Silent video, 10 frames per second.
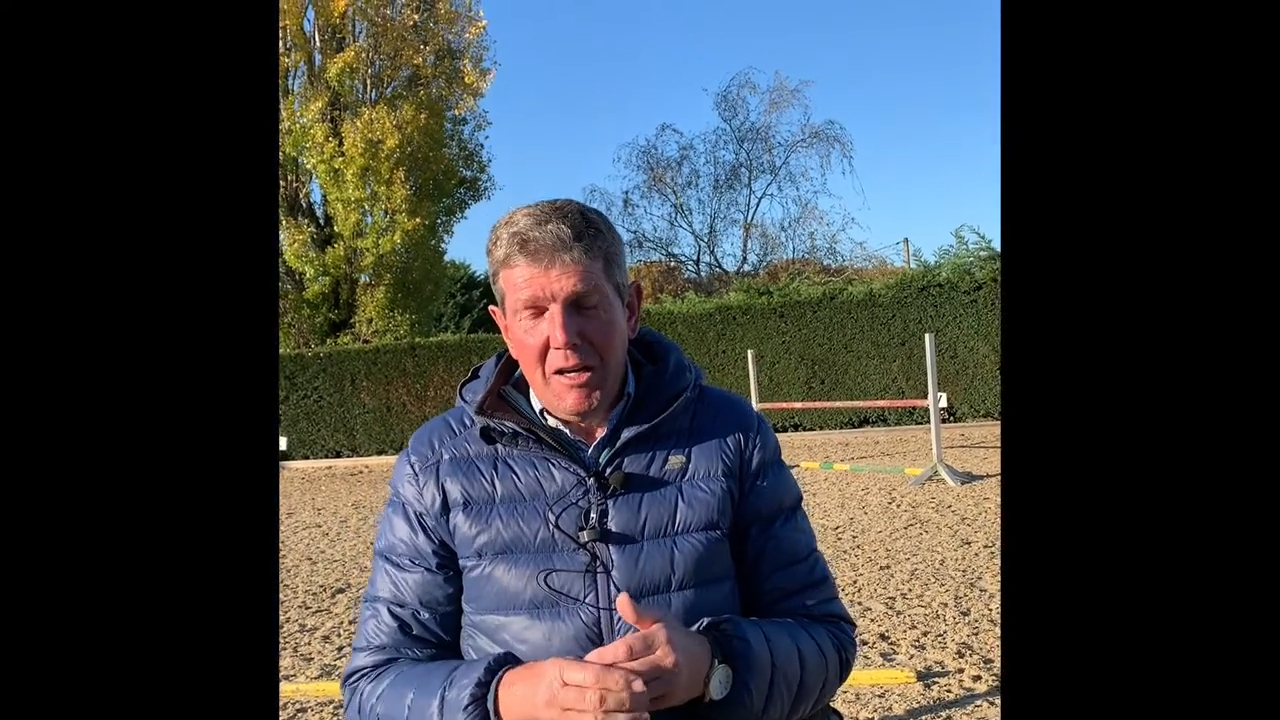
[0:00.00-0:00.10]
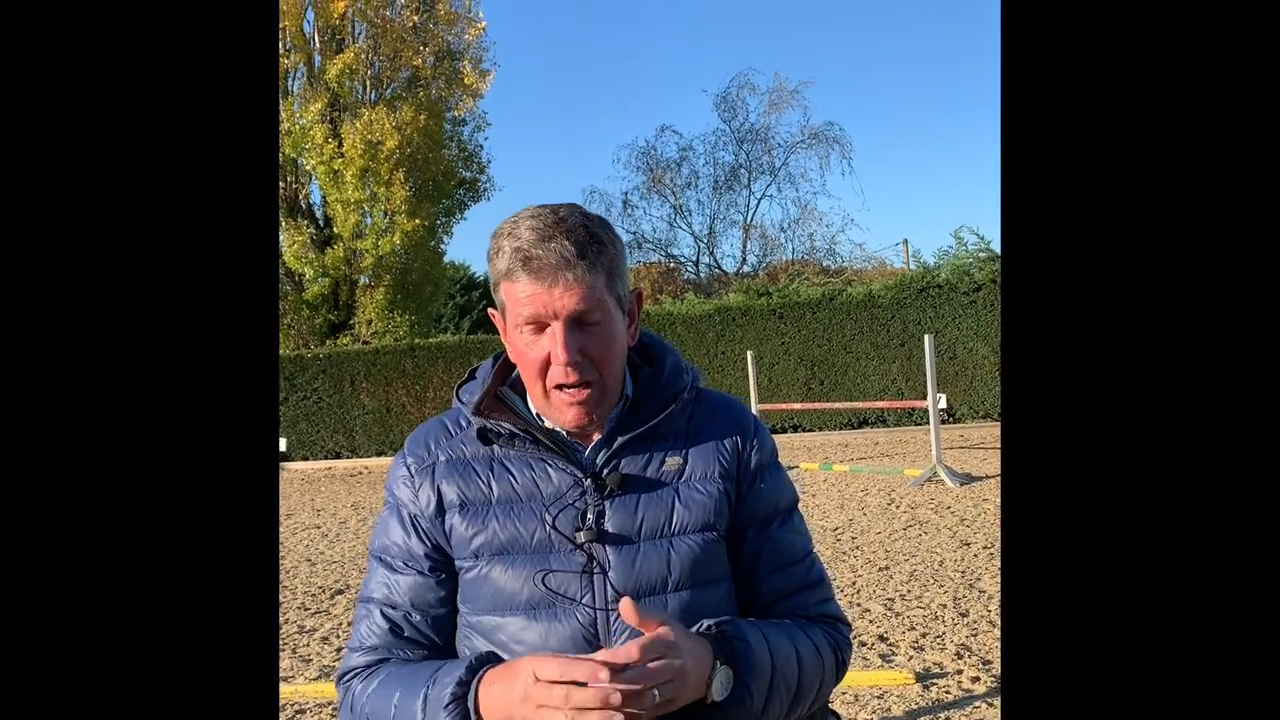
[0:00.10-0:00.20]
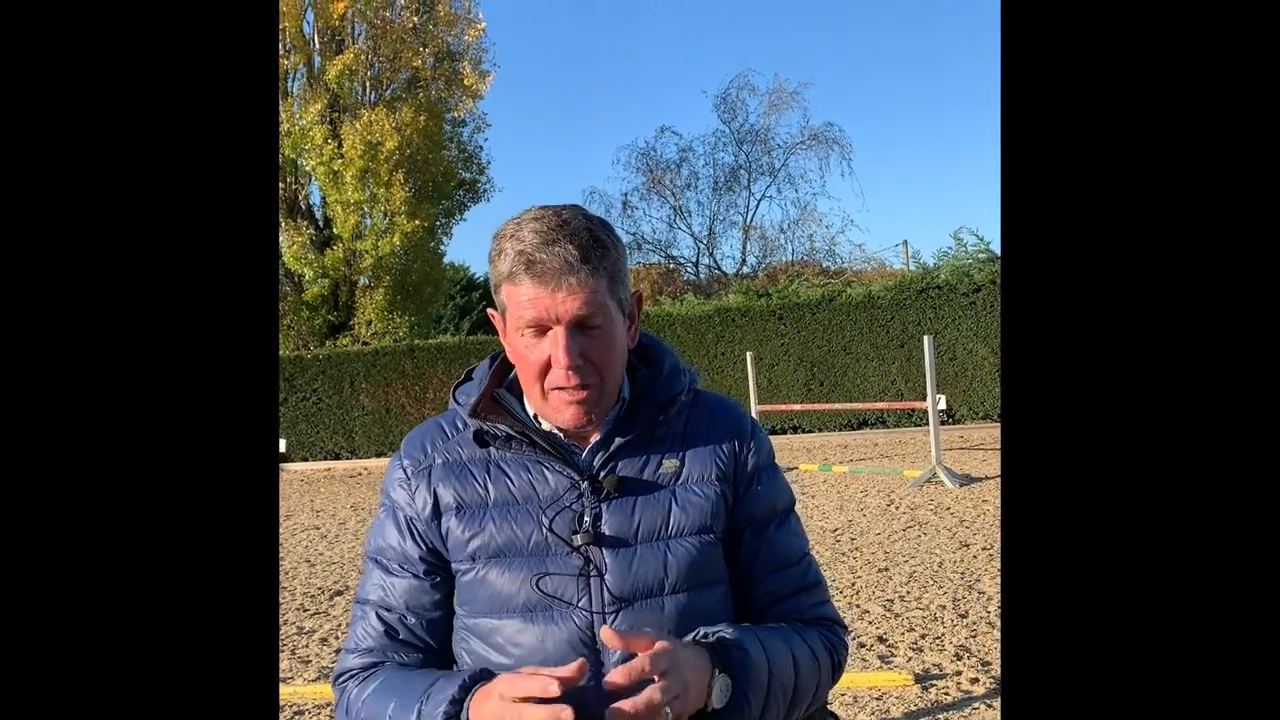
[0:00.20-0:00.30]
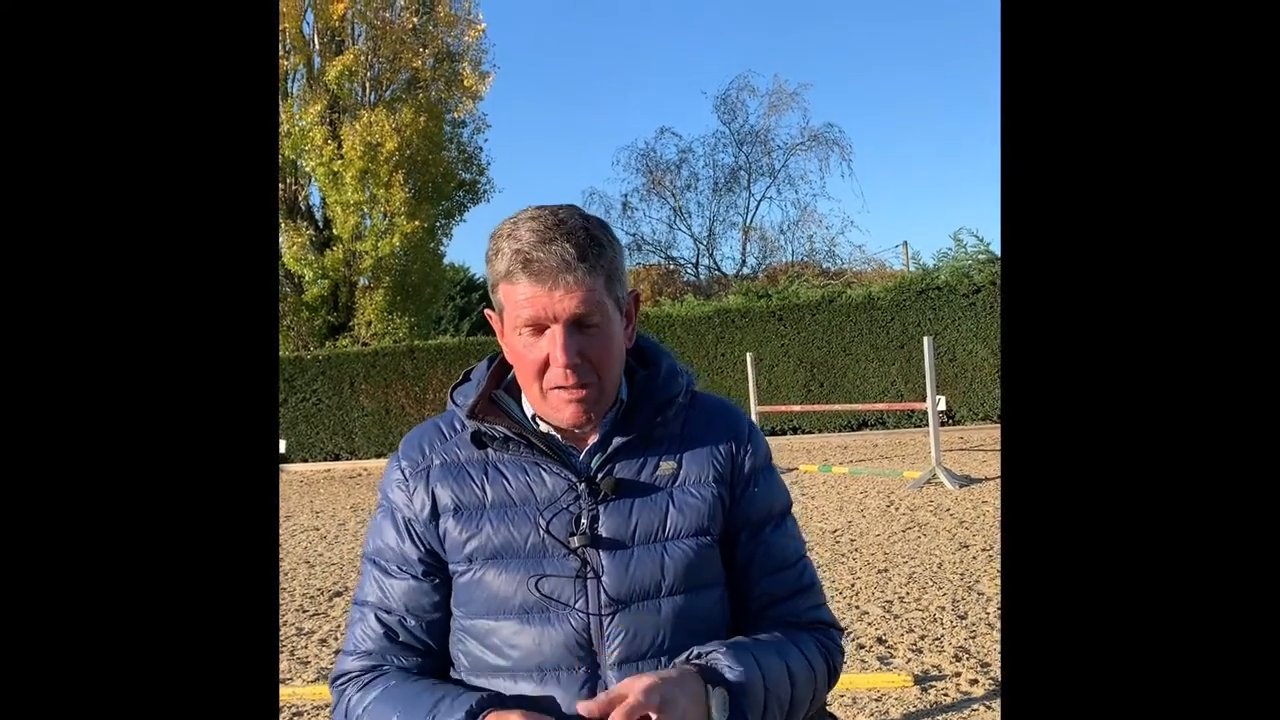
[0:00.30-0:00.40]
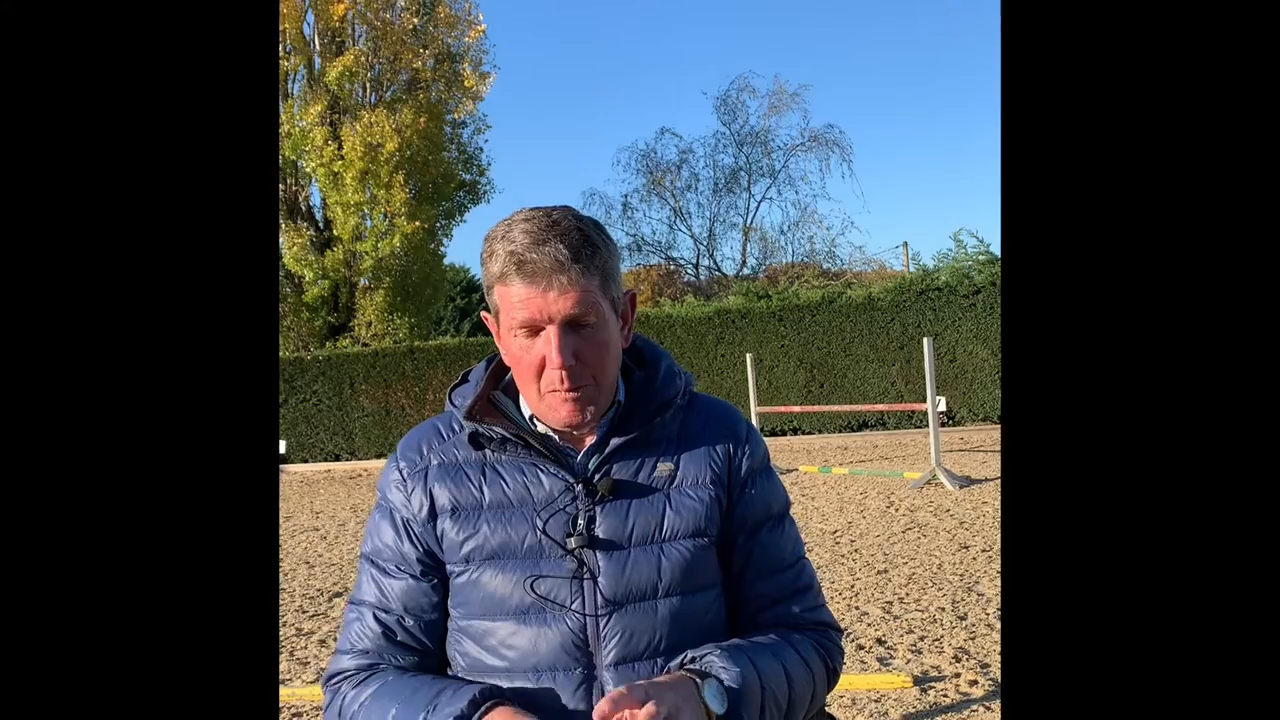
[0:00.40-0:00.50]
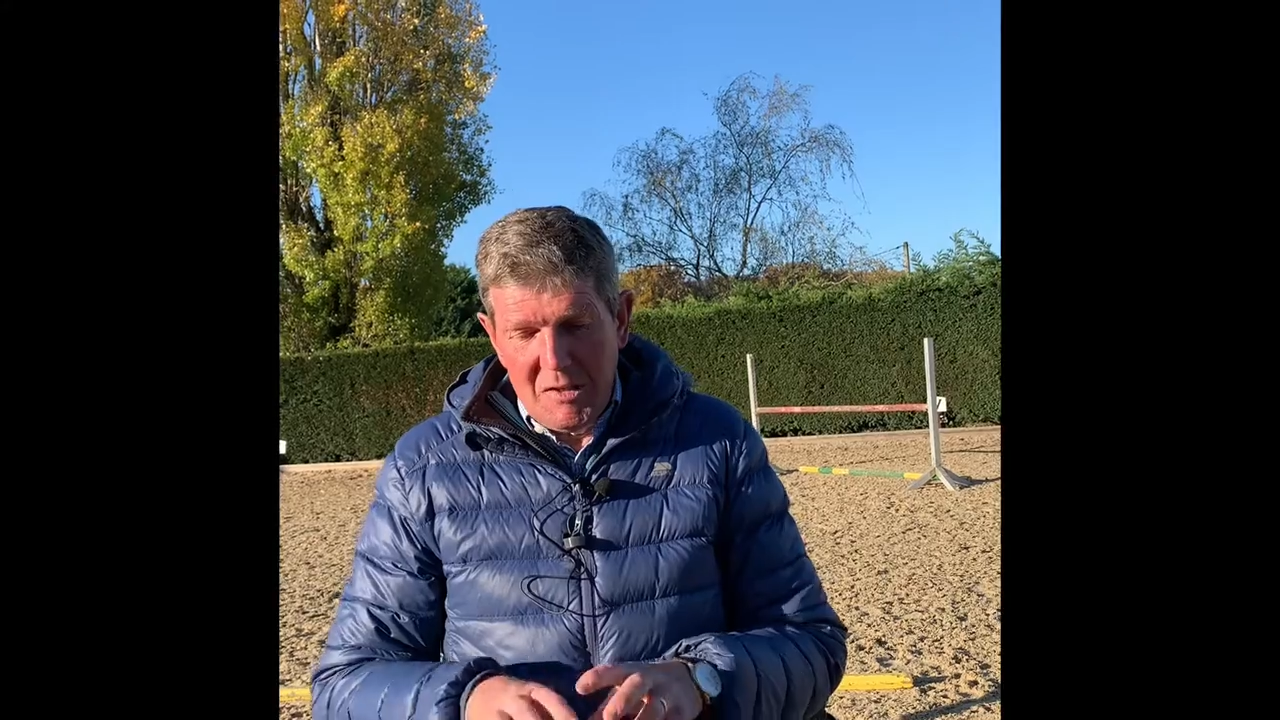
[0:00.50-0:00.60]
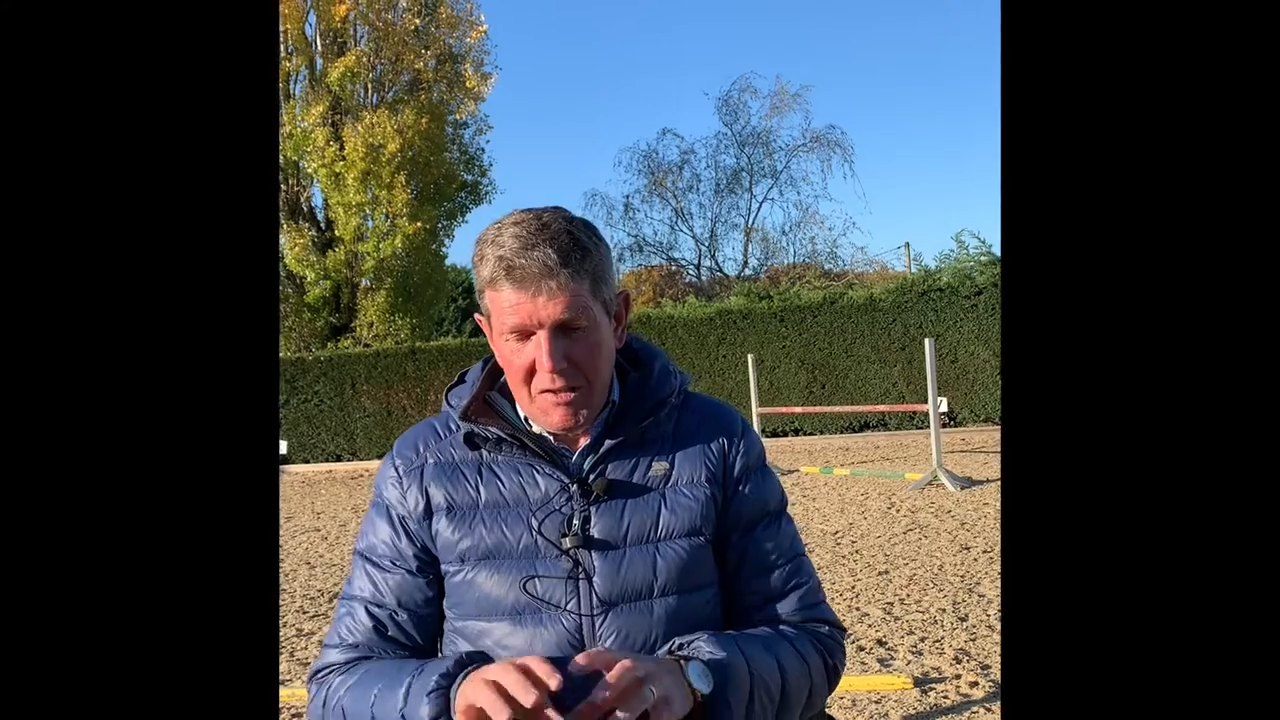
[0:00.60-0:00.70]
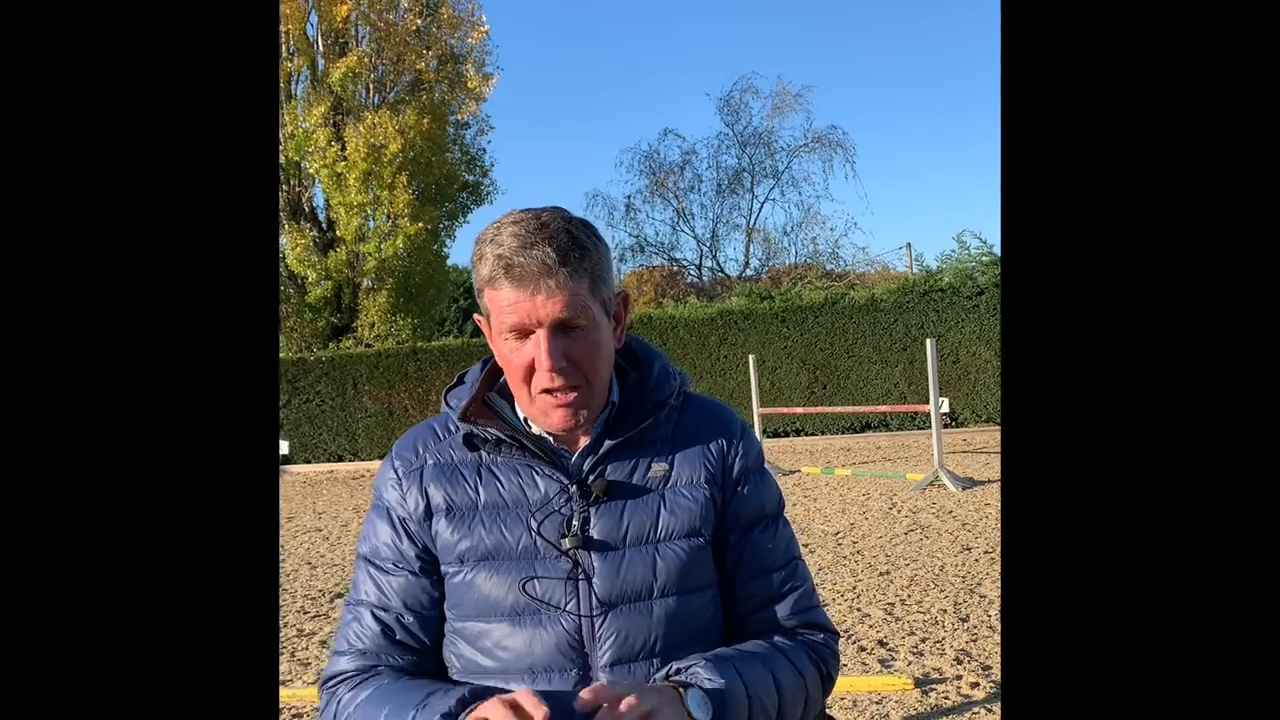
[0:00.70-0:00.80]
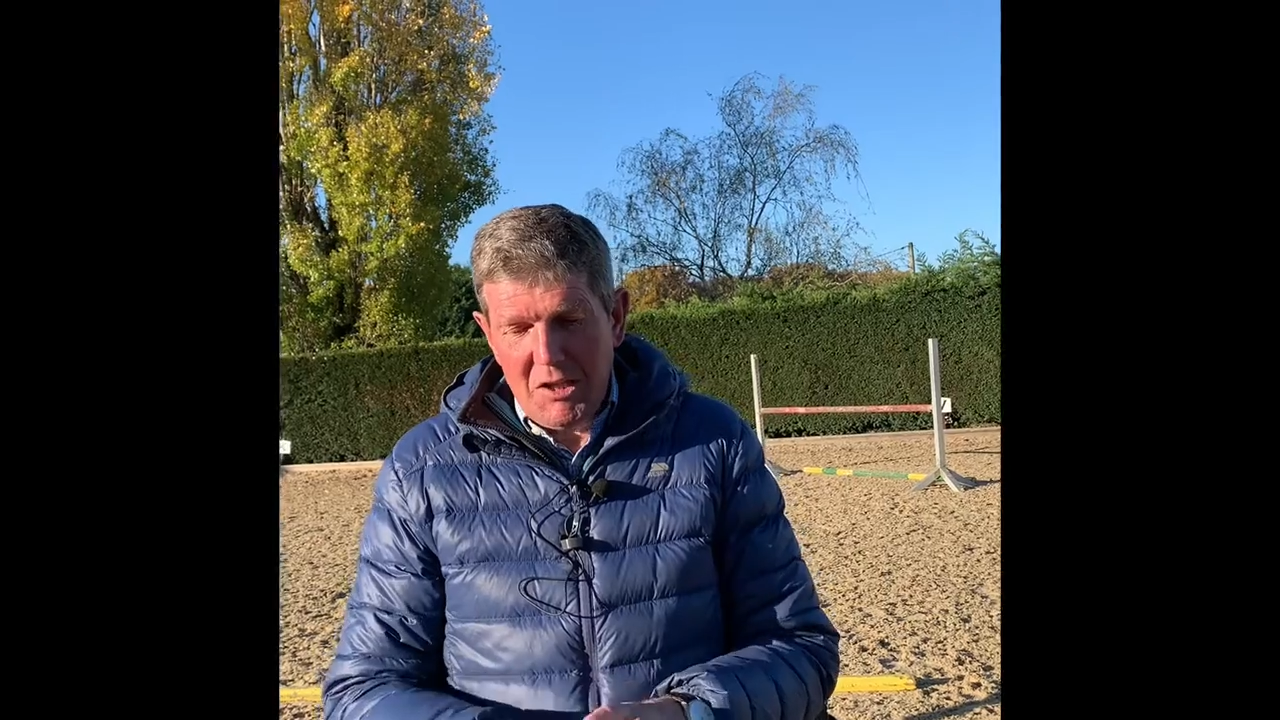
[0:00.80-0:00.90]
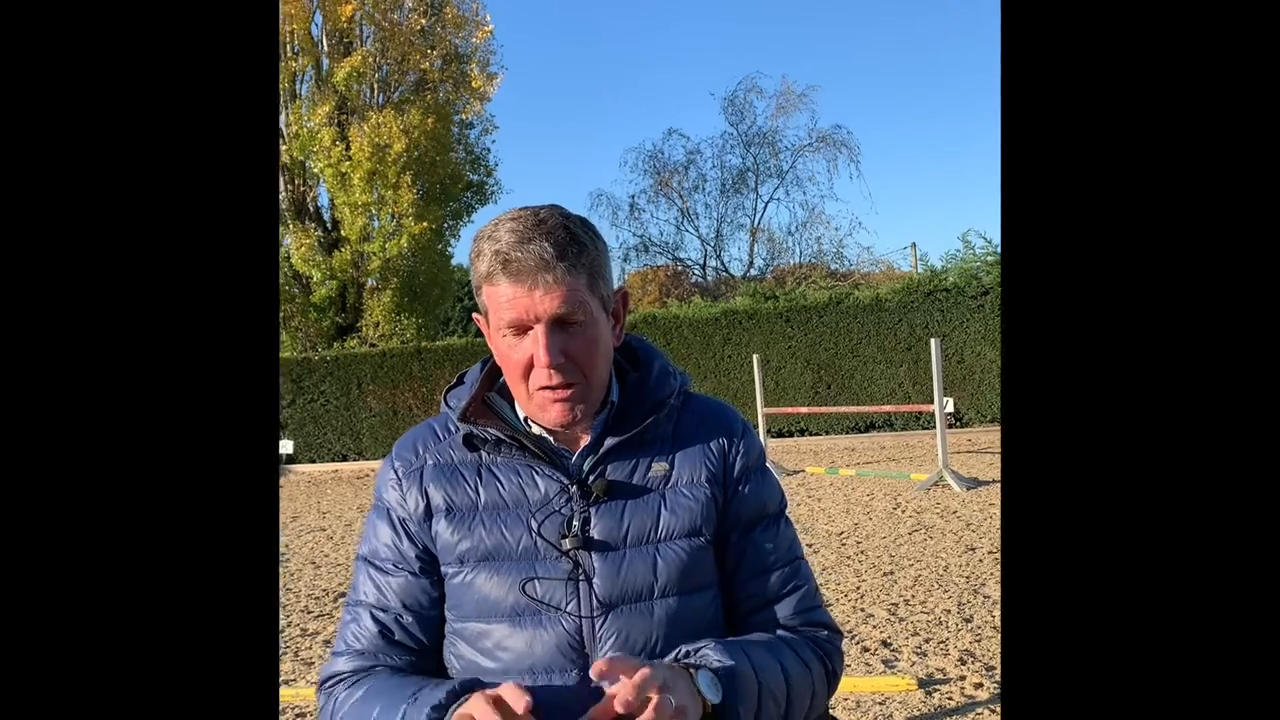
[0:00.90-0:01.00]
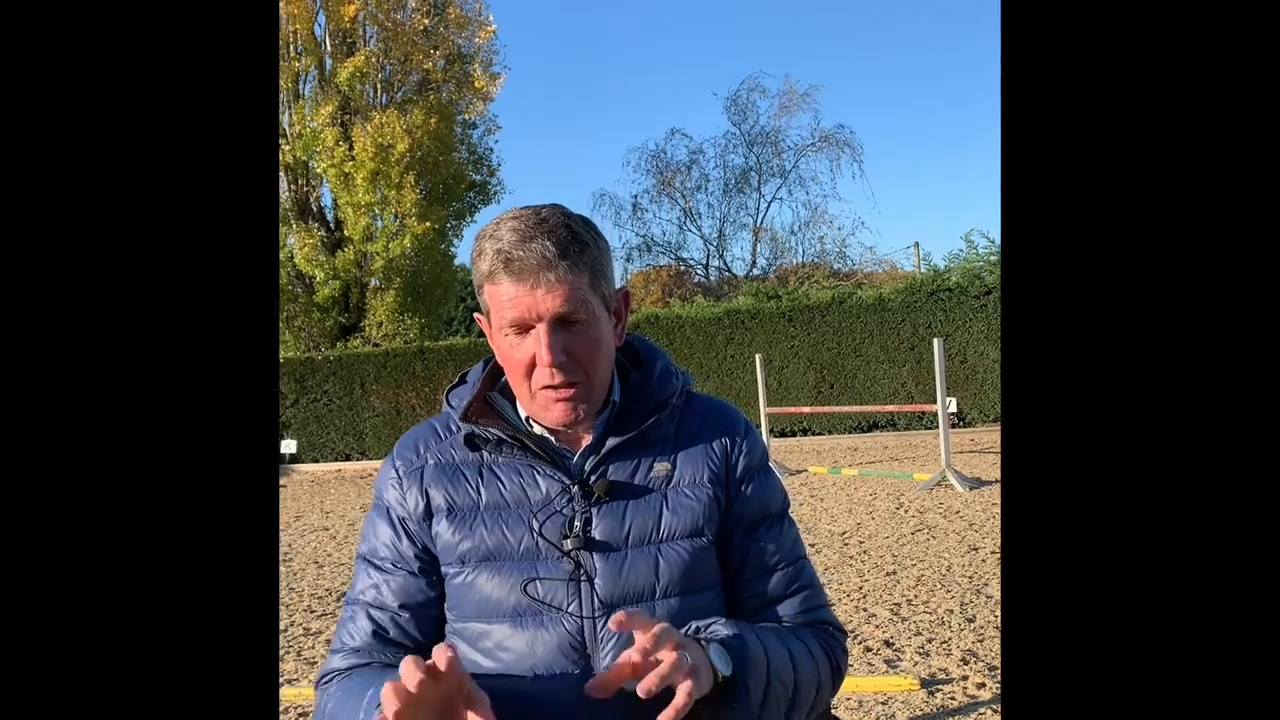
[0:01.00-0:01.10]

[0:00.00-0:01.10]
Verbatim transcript: And to position